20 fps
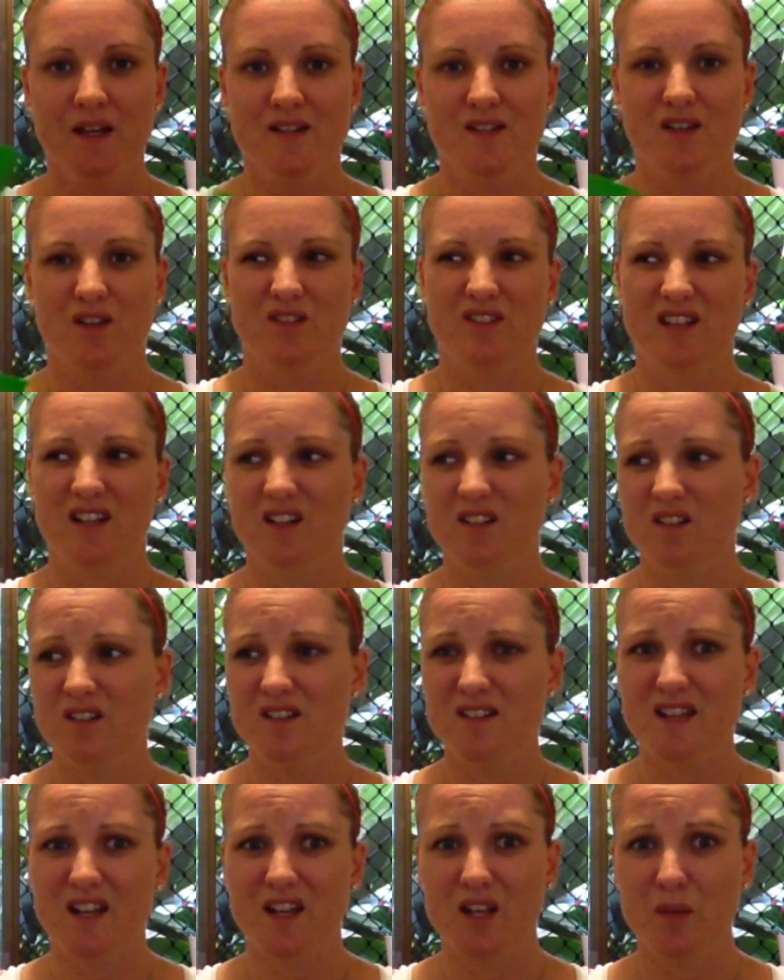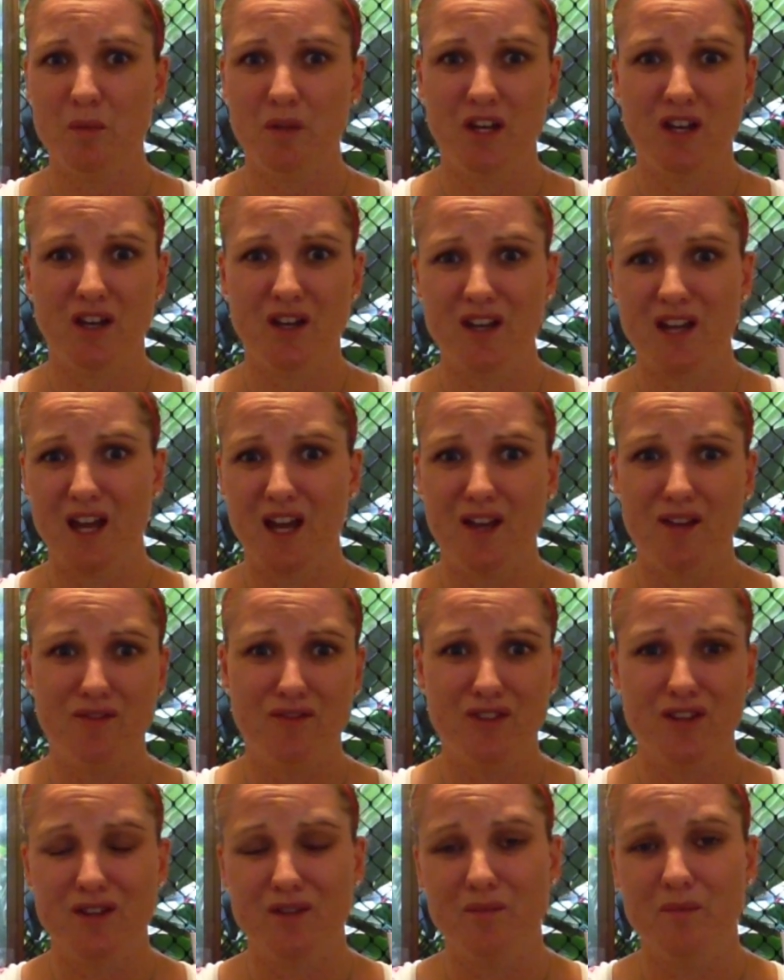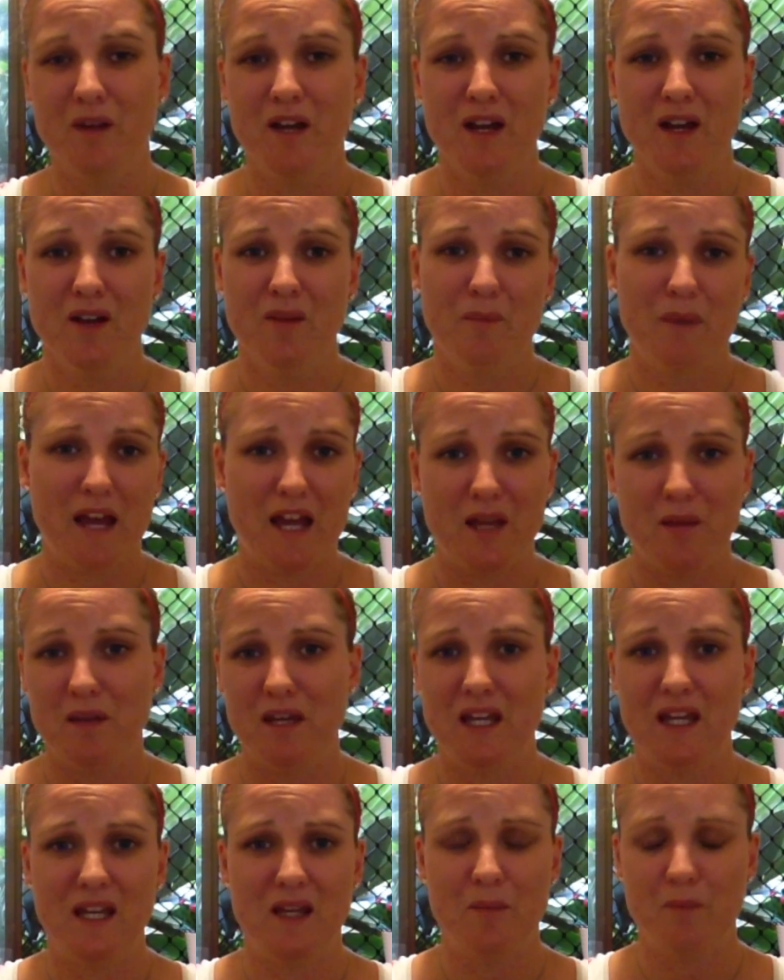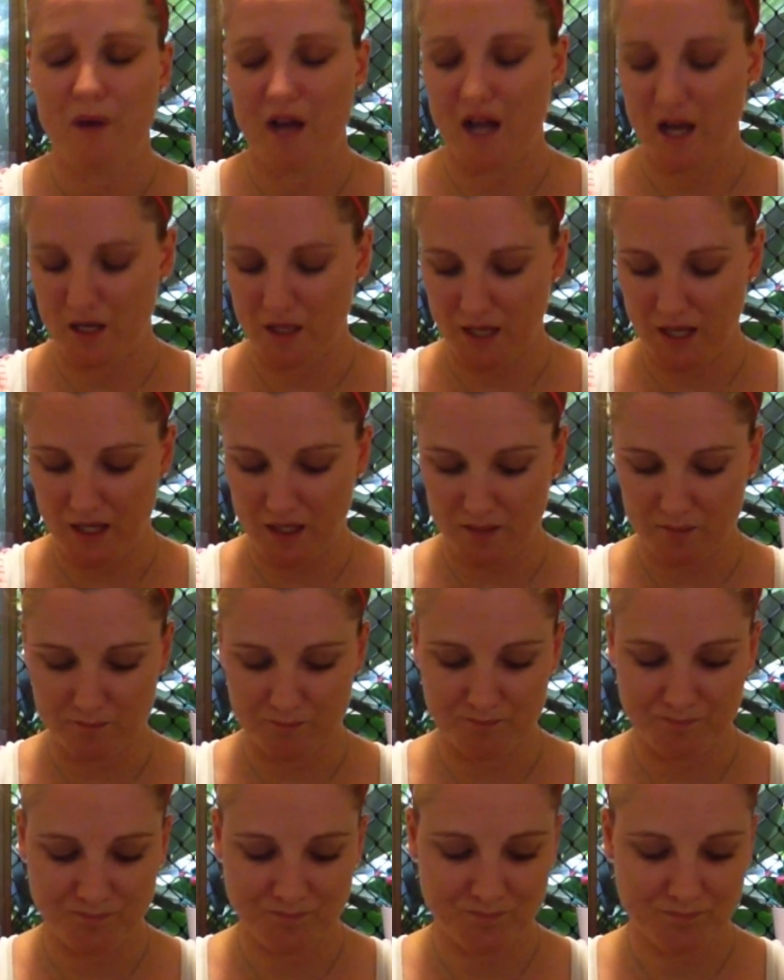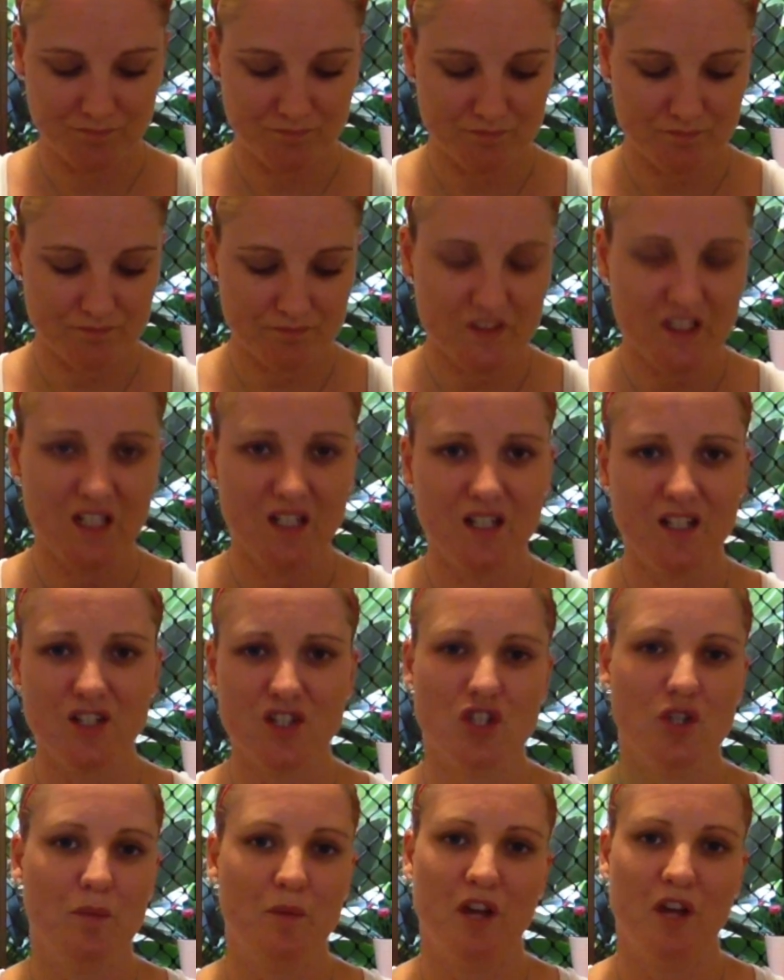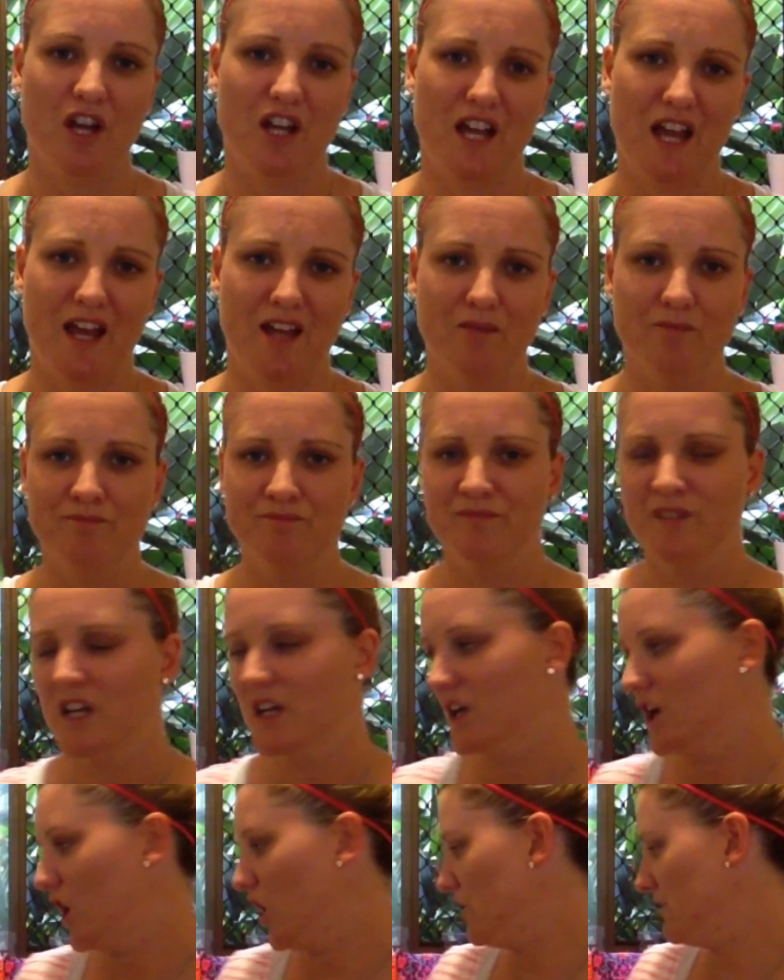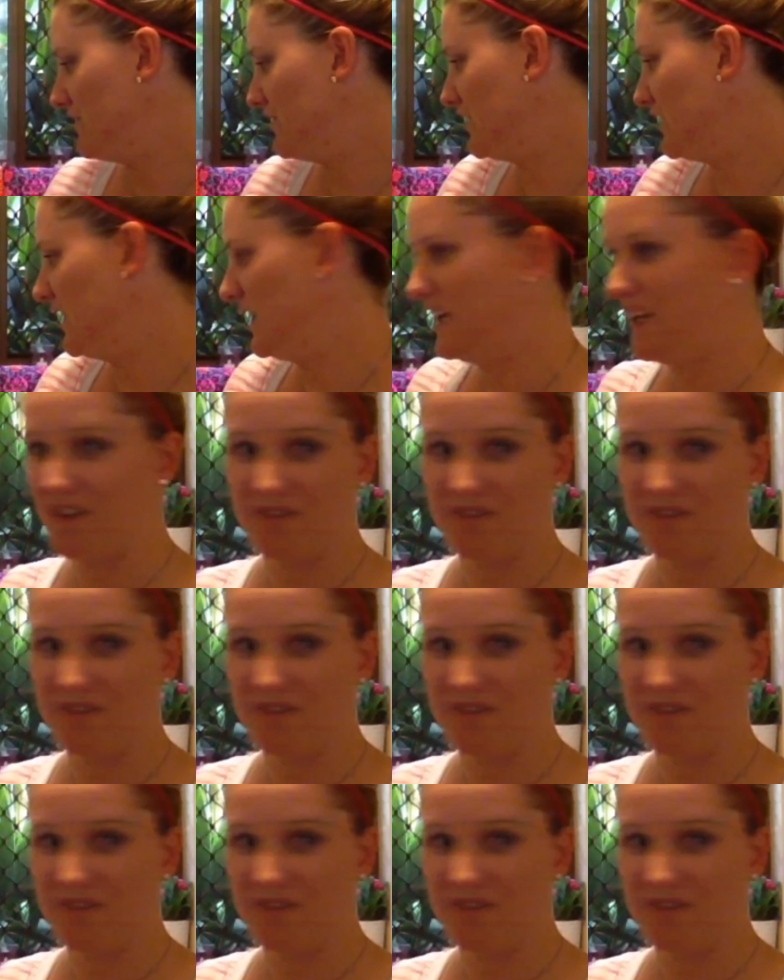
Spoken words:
So I was like, oh, is that going to be okay for the baby? But it should be okay, hopefully.